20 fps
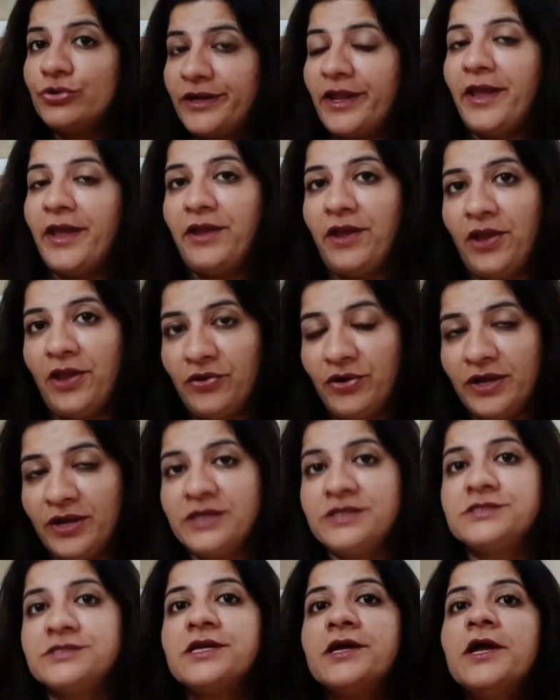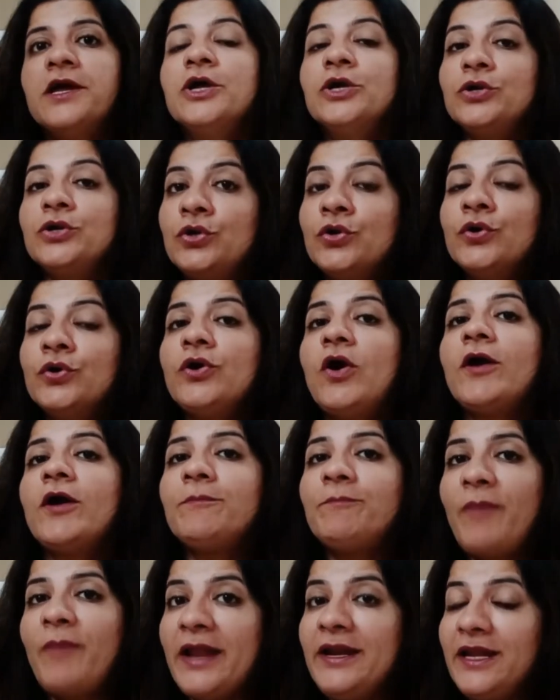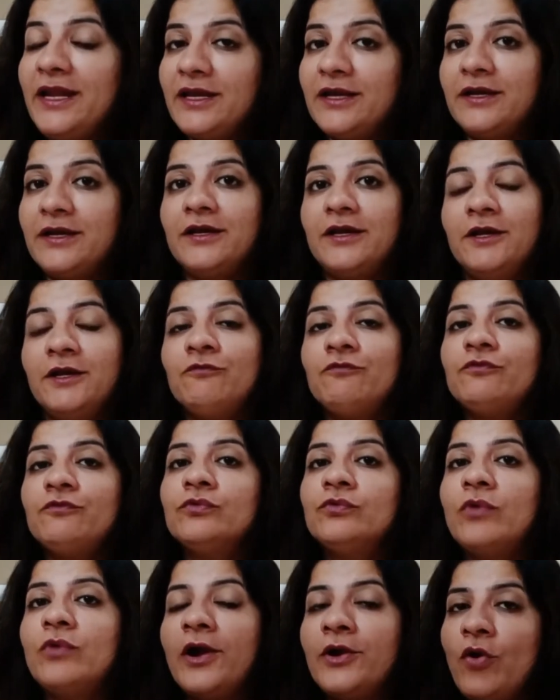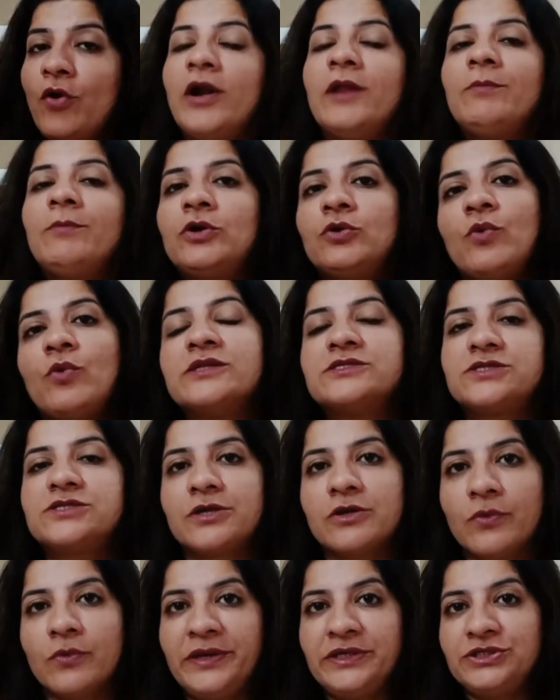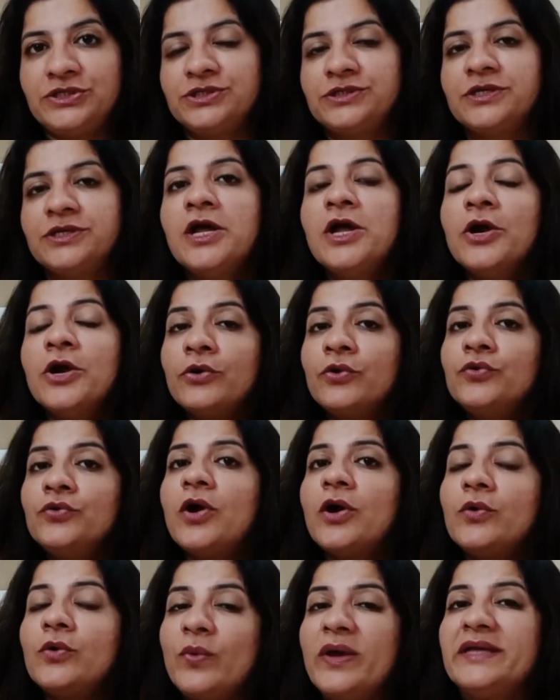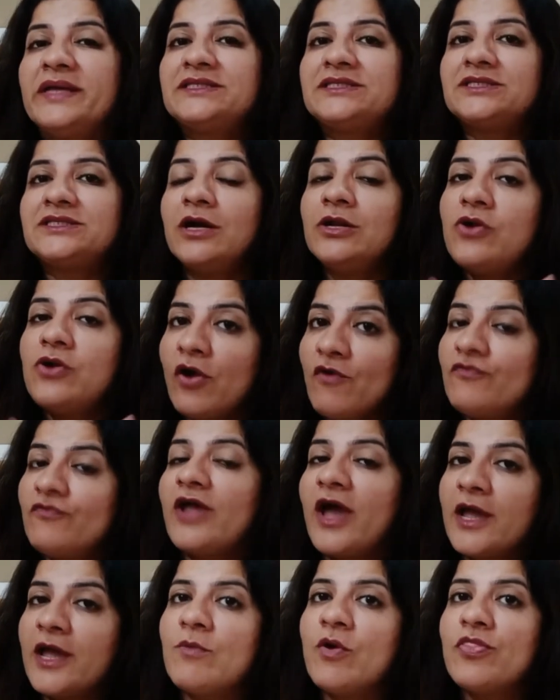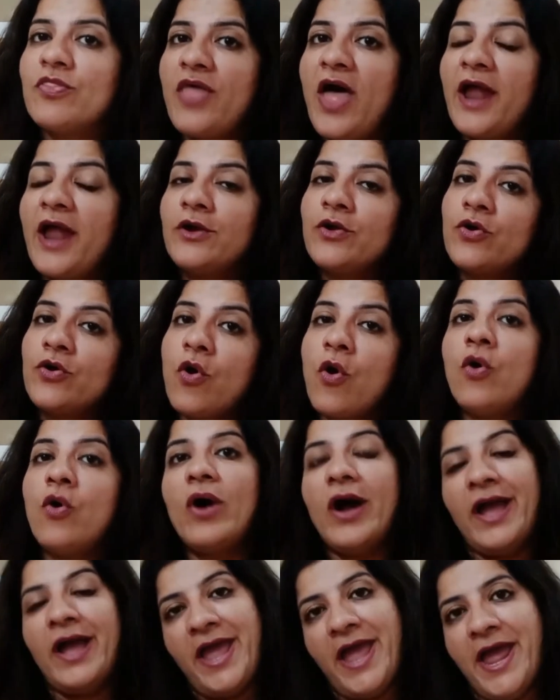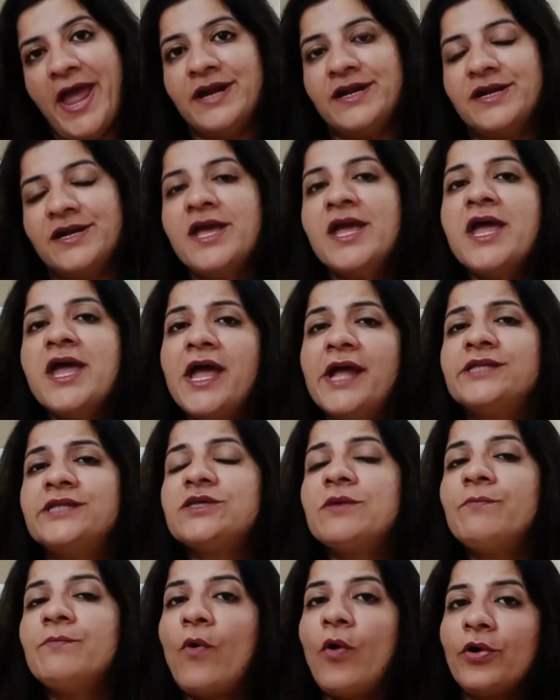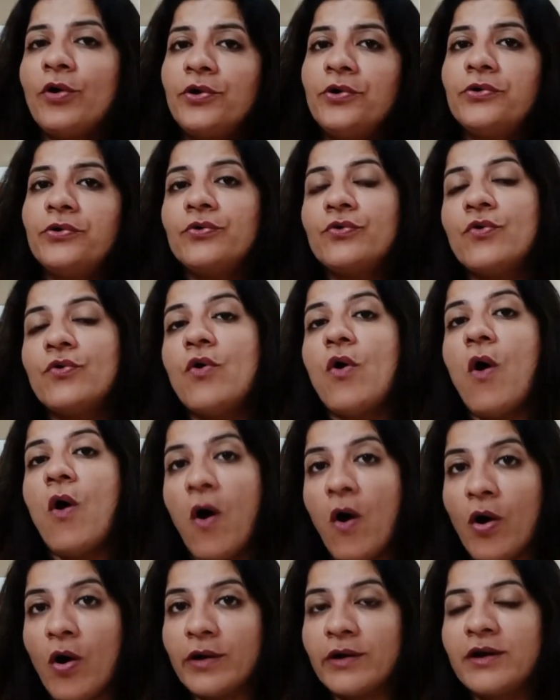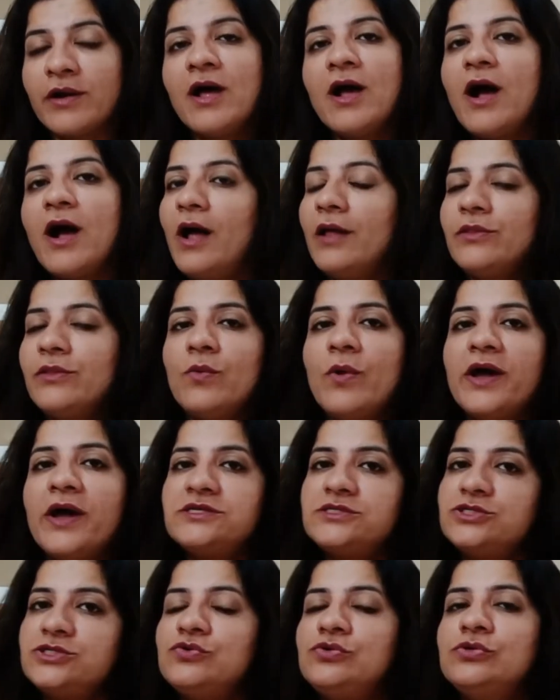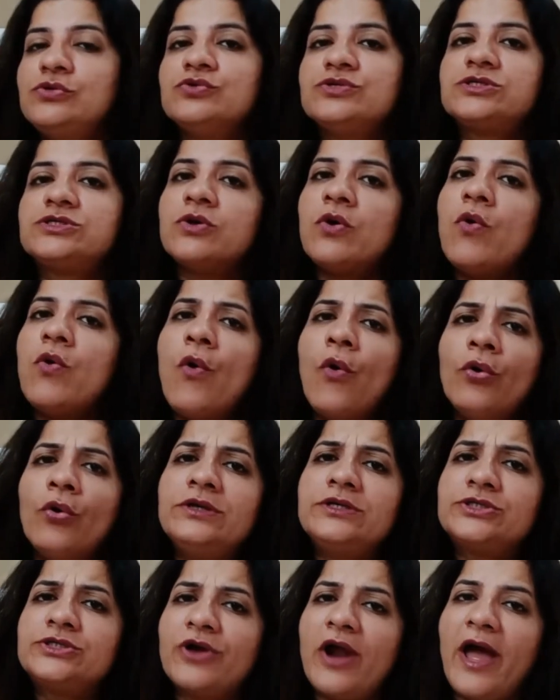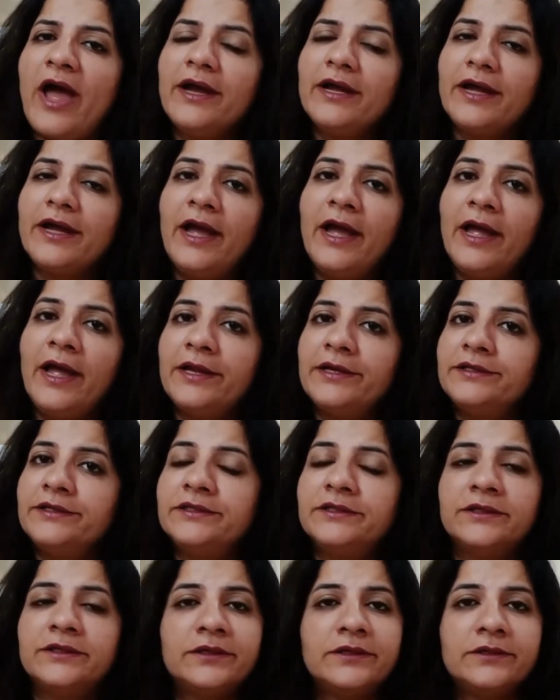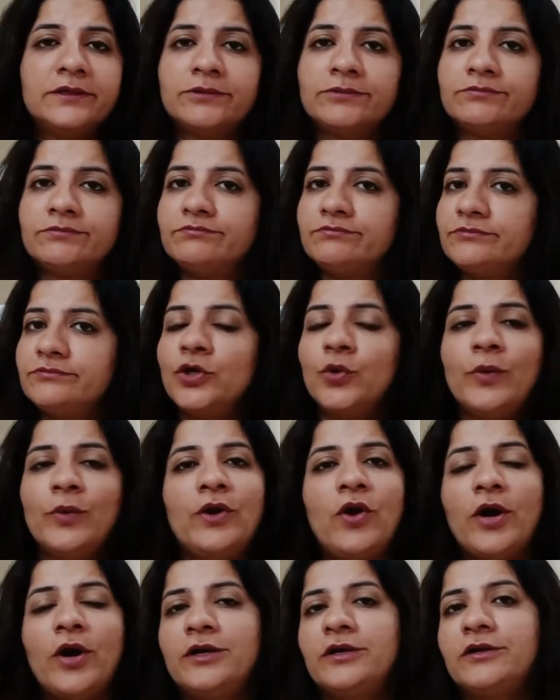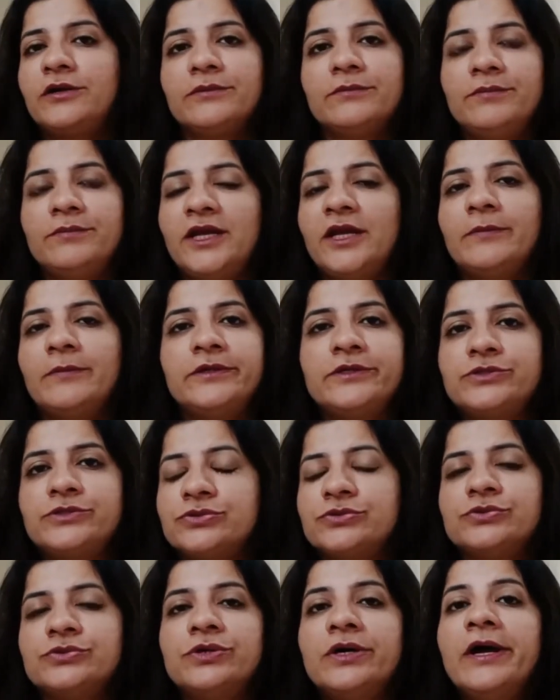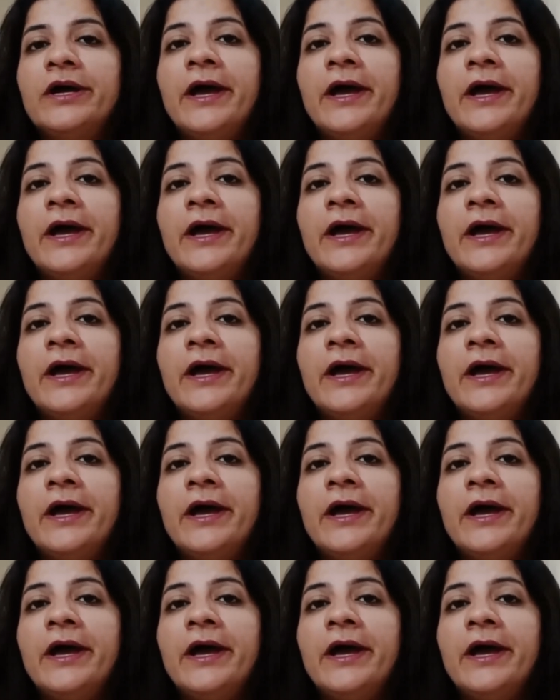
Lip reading: take care is, do not panic if you are not able to answer a question. Do not waste a lot of time on that. Go ahead. It's important to go on. Otherwise, you lose the whole track, and you will not be able to,